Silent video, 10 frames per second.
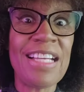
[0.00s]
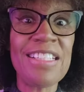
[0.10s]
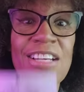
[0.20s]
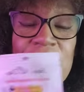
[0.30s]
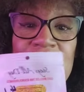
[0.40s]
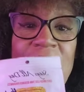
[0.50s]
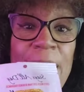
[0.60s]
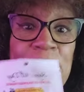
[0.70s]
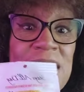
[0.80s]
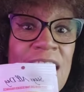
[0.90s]
another
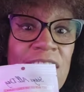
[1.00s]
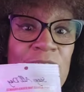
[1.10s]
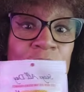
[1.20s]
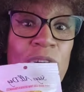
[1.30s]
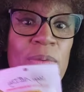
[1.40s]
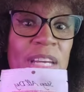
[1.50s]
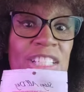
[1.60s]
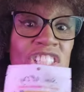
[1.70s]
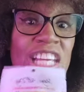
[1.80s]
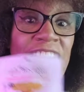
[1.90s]
top seller. Dore
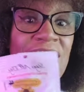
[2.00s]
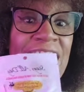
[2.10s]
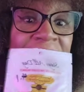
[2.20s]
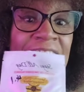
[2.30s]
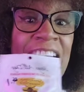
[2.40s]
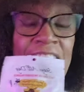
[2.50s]
Cherry.